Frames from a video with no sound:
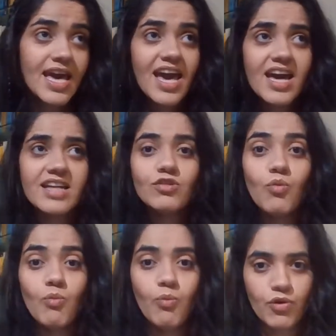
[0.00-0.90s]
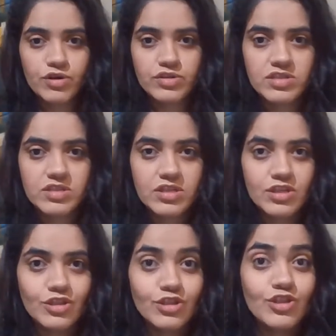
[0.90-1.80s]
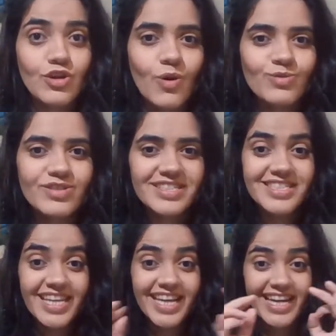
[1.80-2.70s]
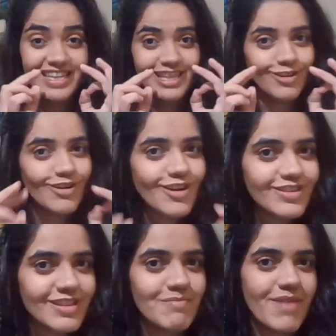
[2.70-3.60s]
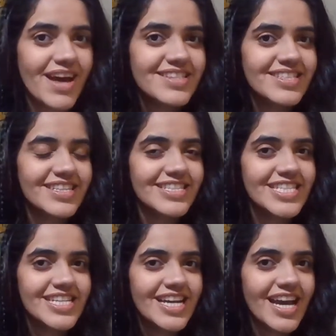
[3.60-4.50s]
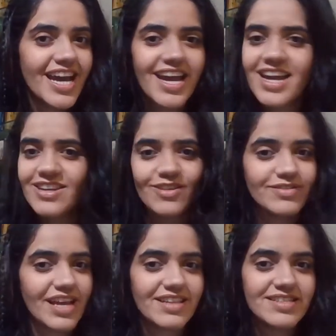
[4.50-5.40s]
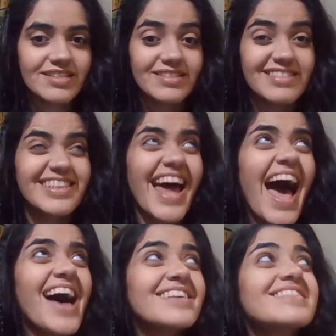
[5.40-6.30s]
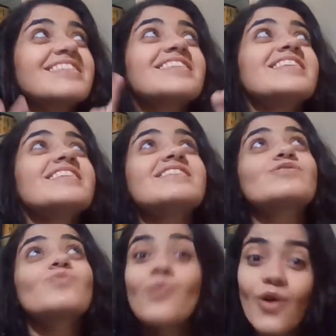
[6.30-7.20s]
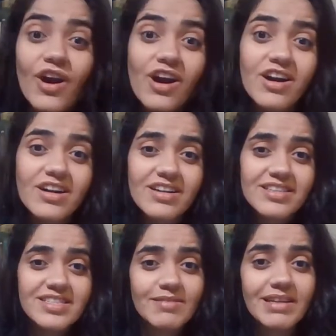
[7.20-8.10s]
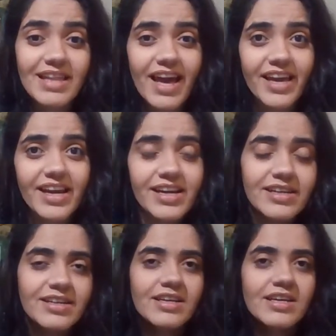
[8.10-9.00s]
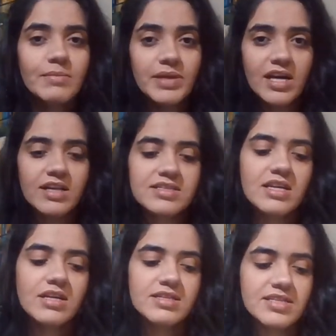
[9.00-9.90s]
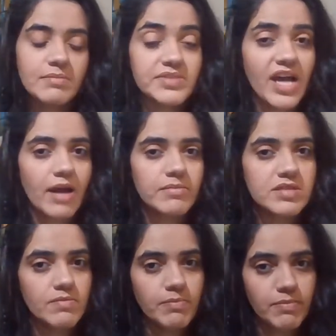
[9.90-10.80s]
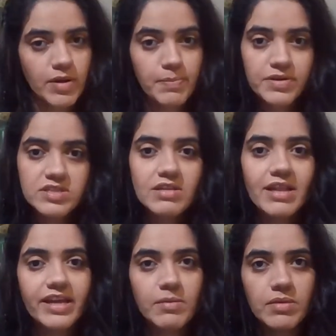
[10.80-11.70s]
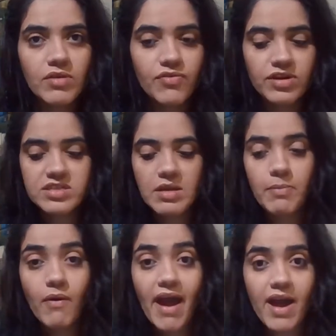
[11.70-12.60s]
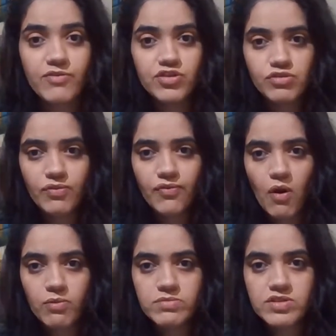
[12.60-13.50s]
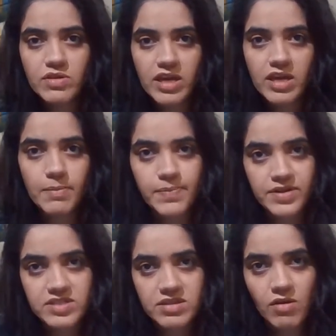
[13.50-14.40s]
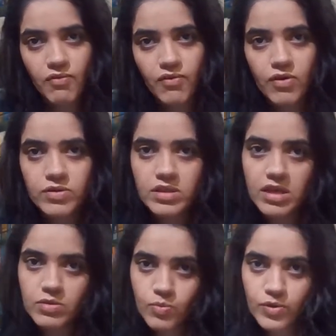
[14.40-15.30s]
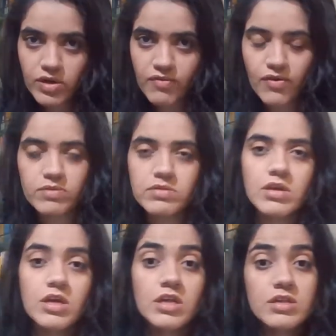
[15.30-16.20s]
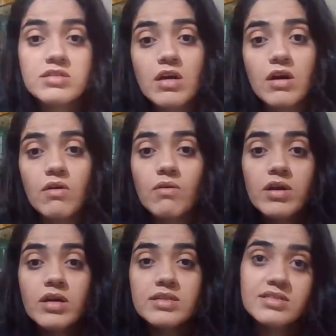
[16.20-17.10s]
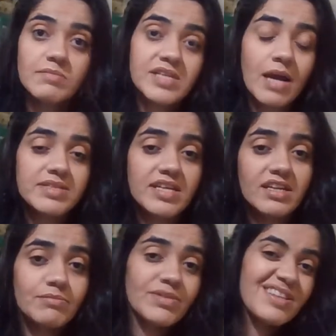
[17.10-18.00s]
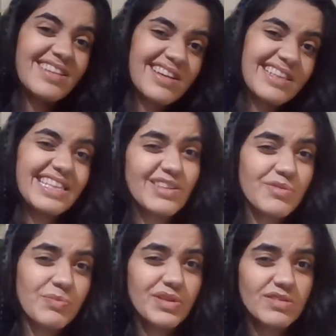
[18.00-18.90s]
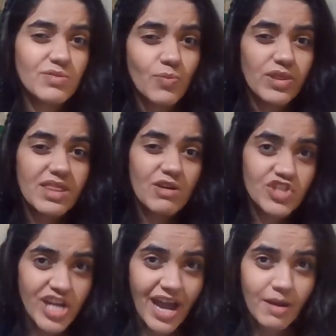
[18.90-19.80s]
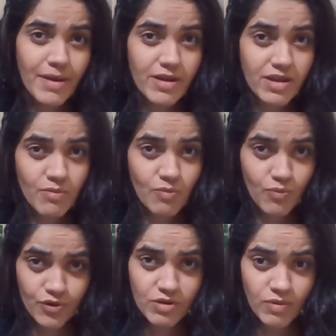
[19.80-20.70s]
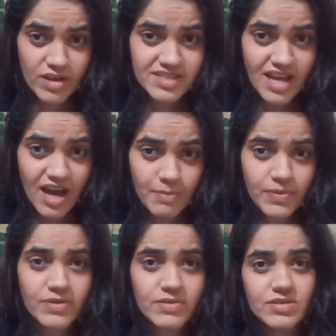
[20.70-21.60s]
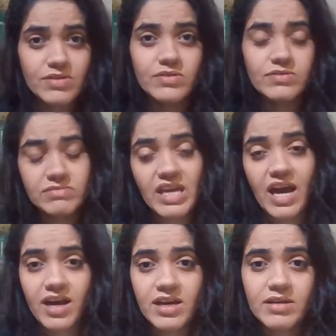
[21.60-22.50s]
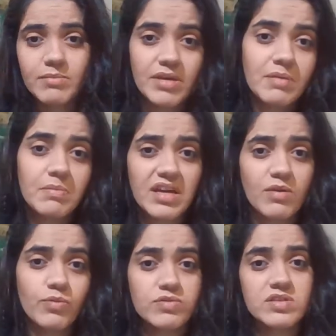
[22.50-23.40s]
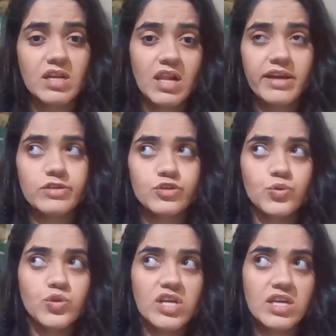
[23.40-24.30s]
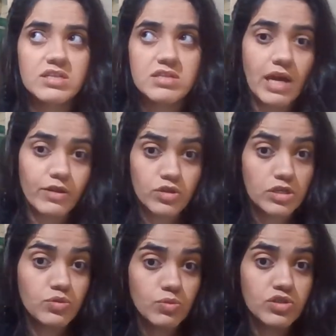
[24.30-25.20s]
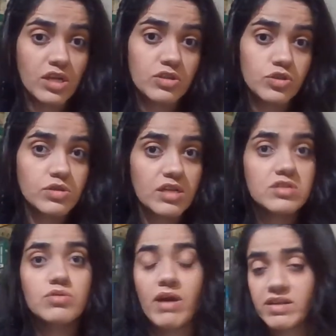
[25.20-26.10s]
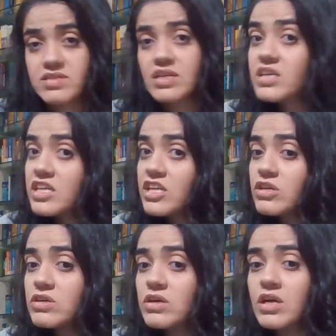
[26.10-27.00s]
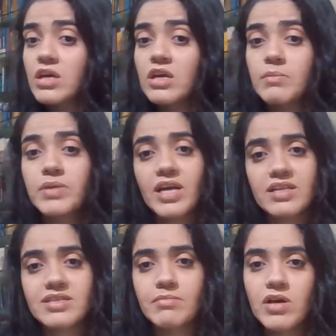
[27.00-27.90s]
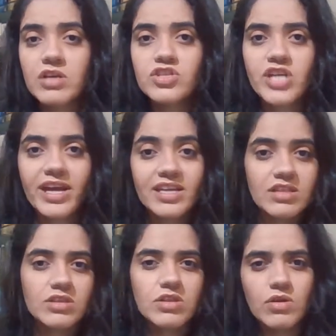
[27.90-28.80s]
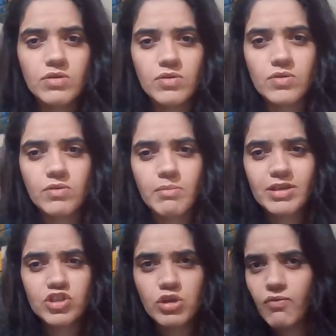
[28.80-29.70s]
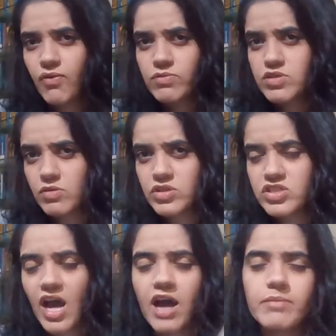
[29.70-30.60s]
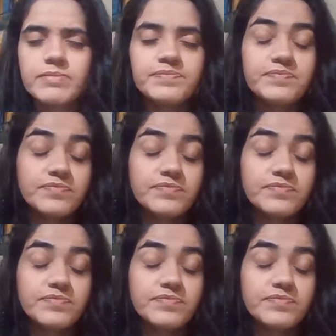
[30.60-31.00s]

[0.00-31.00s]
And worst, don't take a look on the message and don't answer. That is worst. I mean, like, because sometimes a person like me, for example, I have two phones, okay? A personal phone and work phone. So sometimes I can be a little bit without check my work WhatsApp. So yeah, maybe I will stay like 2 days. It will take 2 days to answer you because I'm not checking my two phones all the time.